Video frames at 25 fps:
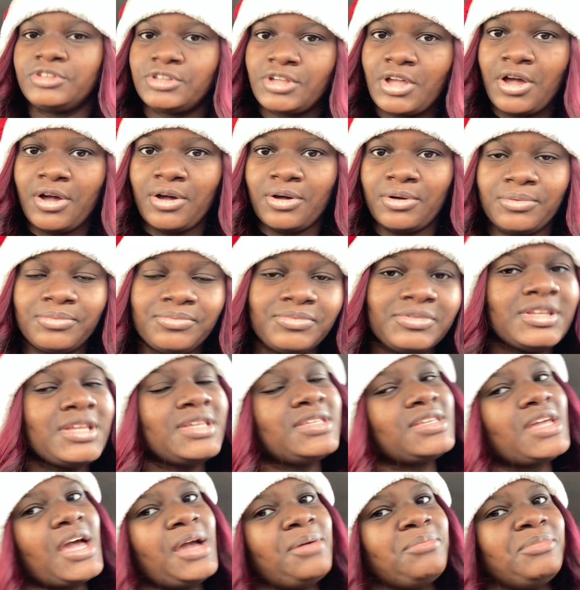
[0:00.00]
So the
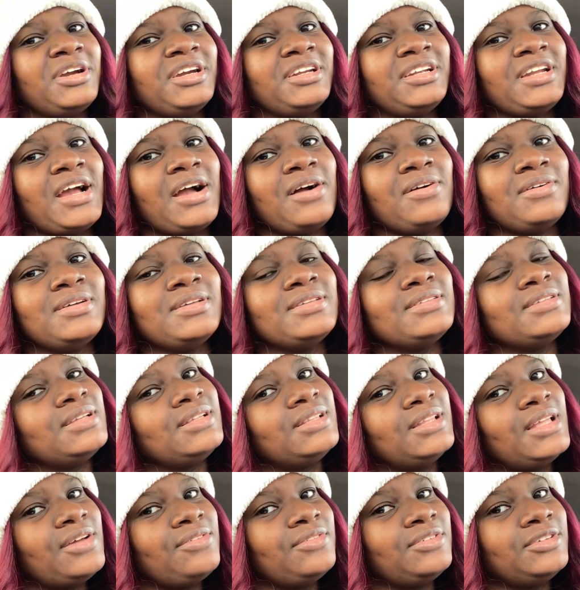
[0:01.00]
time right now is
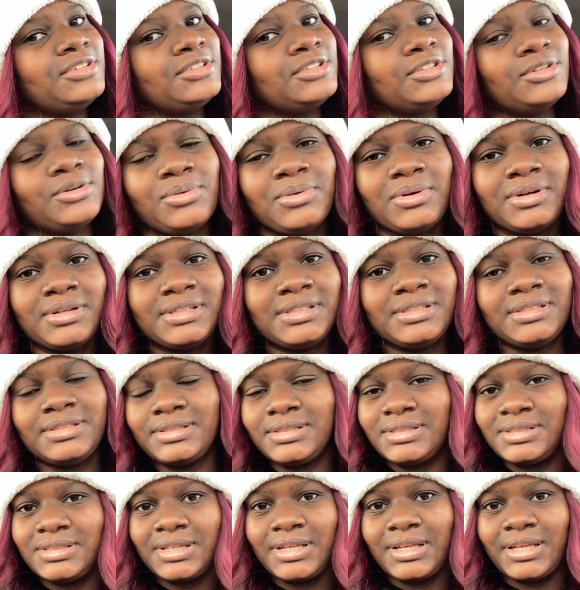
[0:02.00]

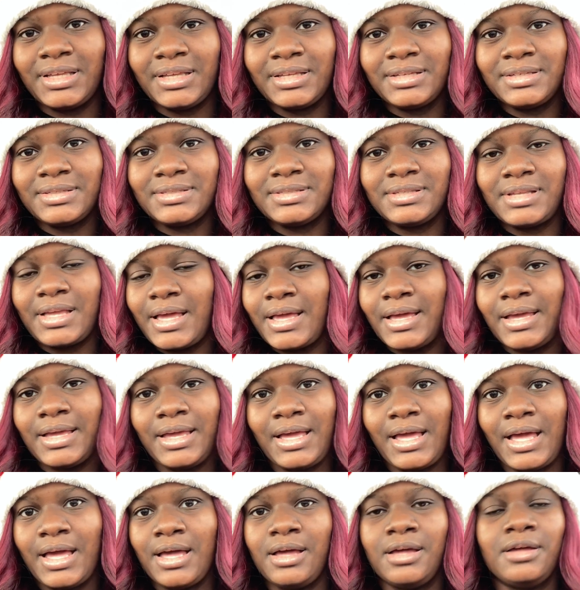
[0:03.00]
11:26
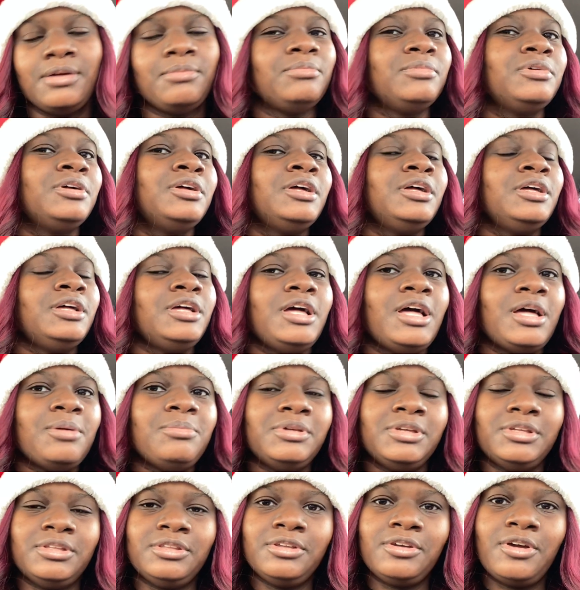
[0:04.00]
a.m. I'm
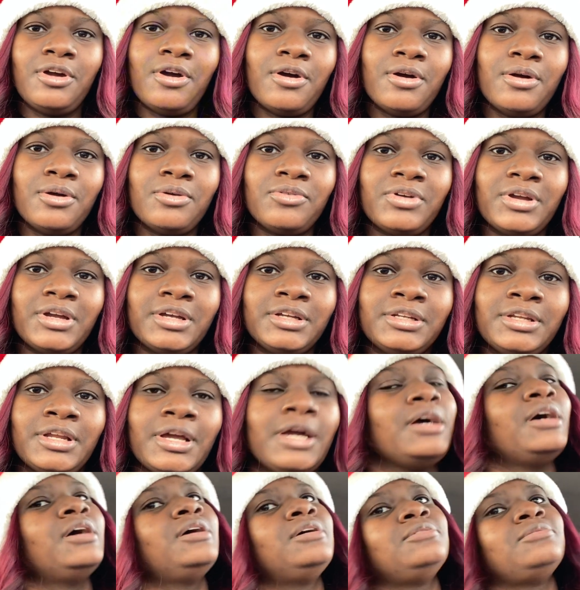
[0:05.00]
in the car right
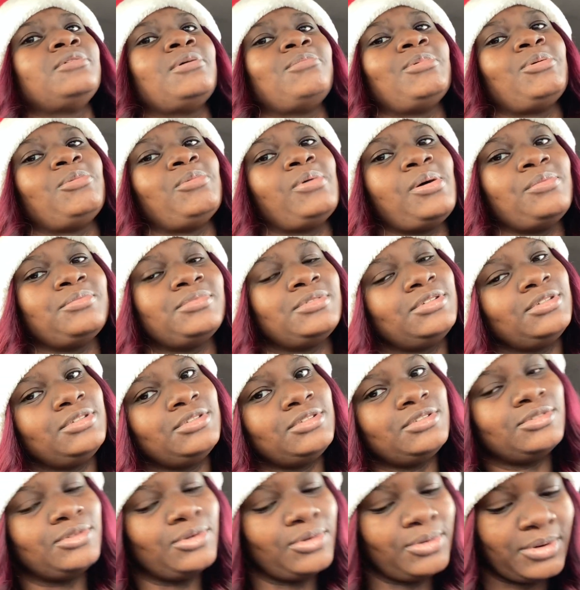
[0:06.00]
now while my mom's in the
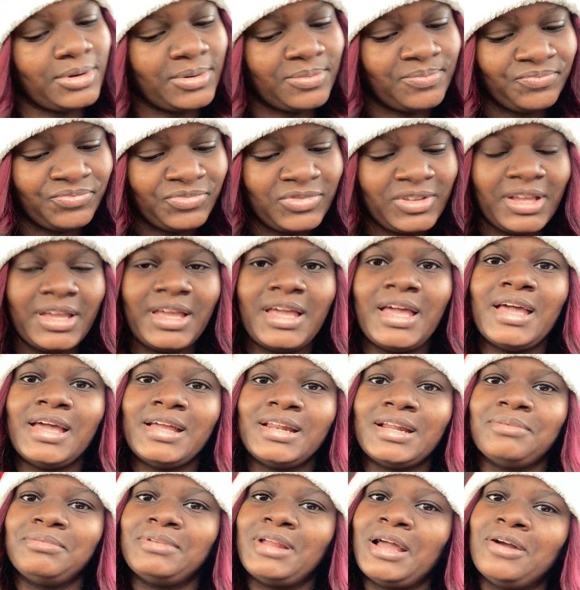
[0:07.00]
store,
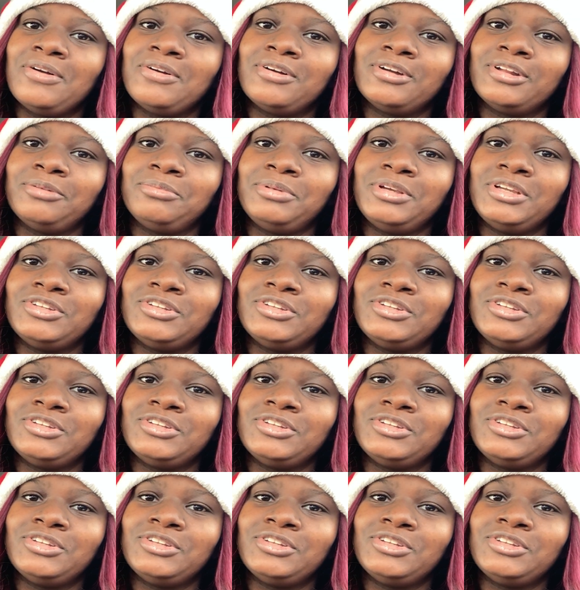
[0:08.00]
and I'm now gonna be